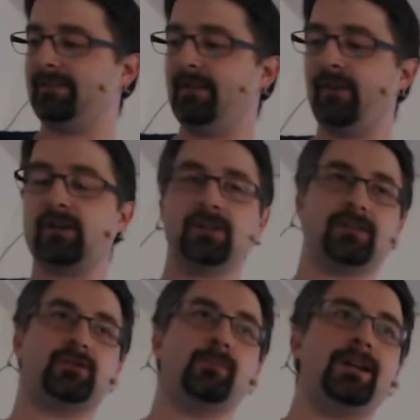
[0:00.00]

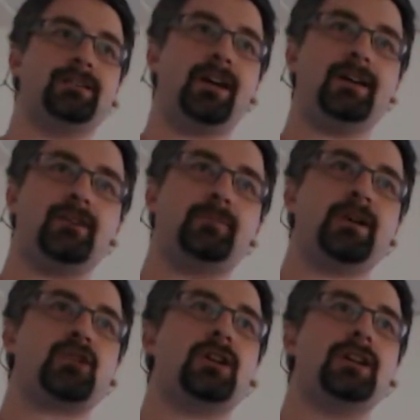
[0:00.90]
difficult to maintain,
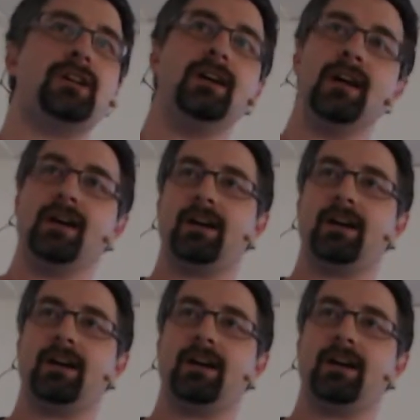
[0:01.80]
especially